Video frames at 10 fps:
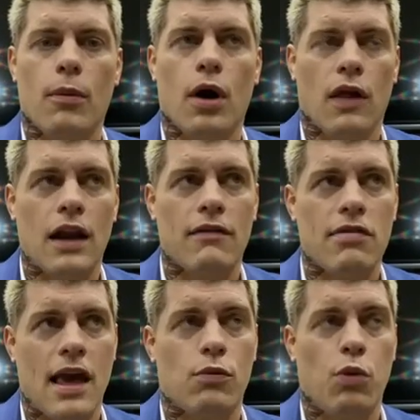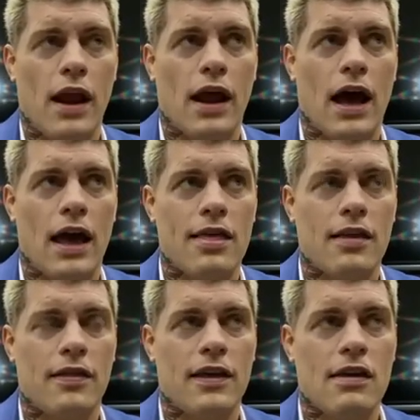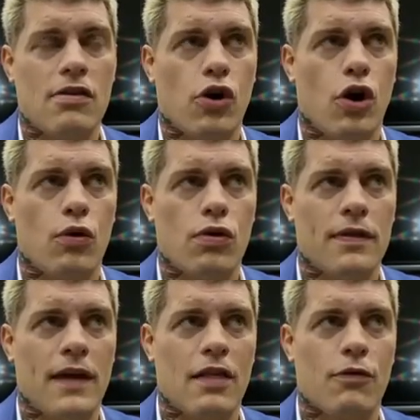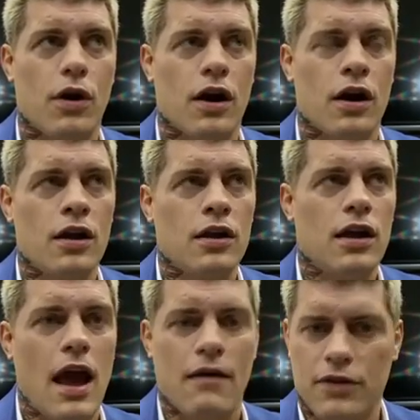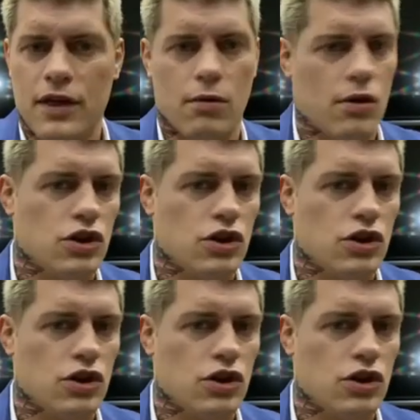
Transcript: A lot of us had red eyes to the East Coast, and that's where everything was getting